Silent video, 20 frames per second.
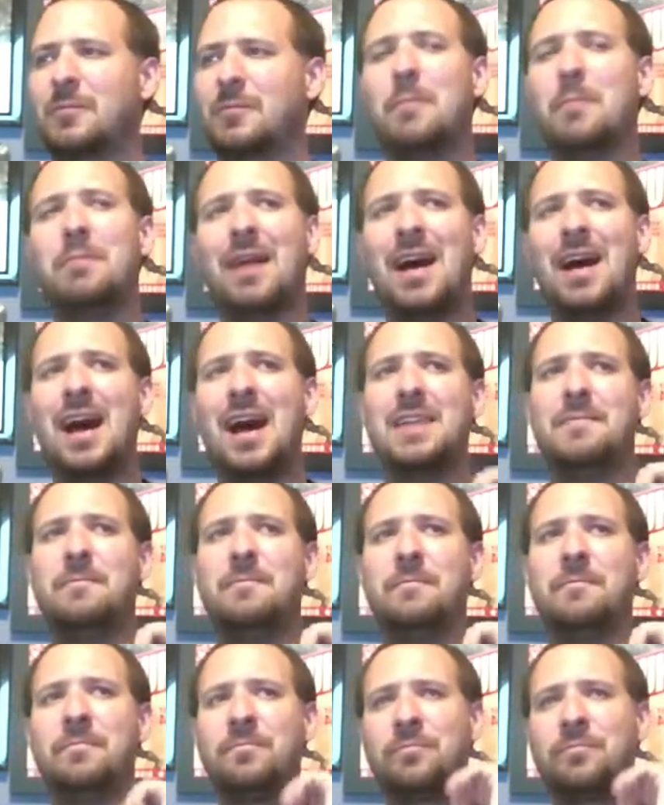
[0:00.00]
But,
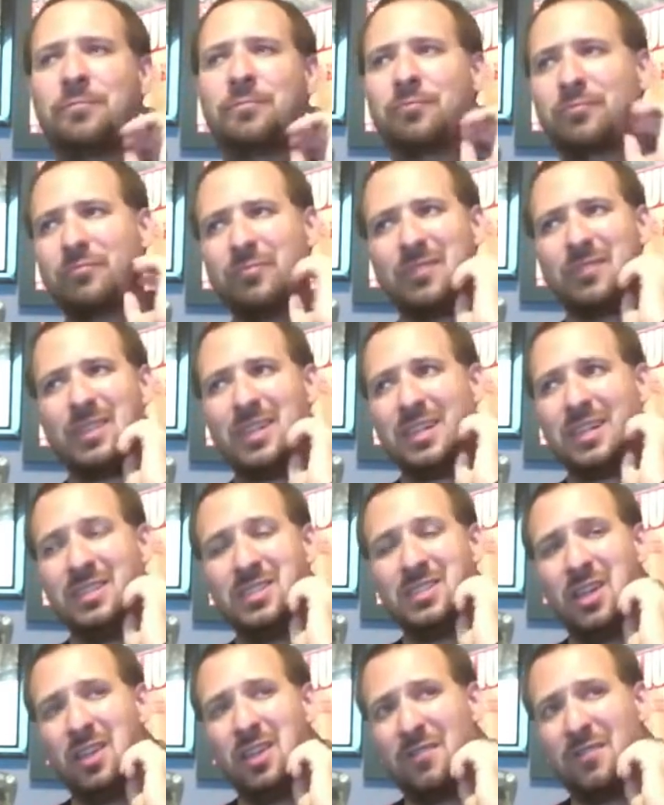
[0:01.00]

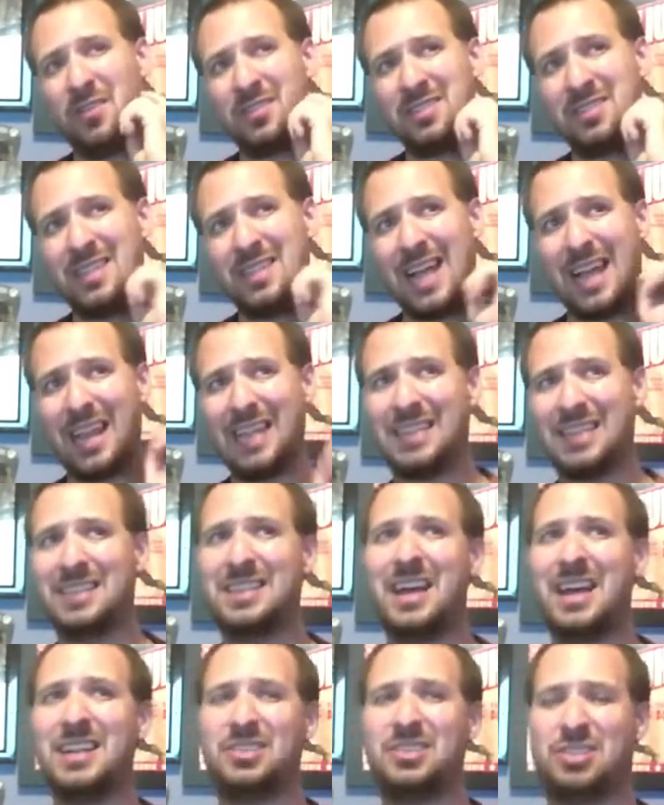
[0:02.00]
so the first thing I'd like to
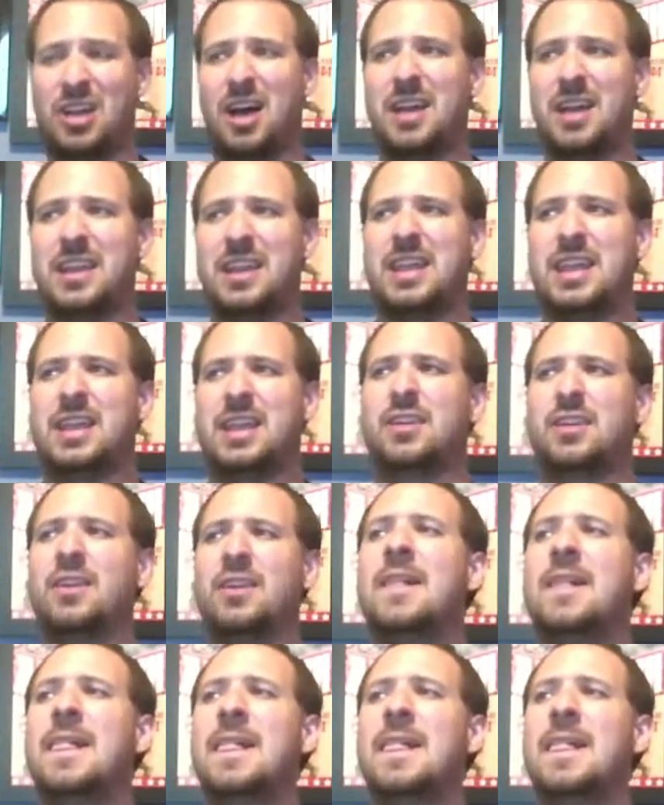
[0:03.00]
touch on here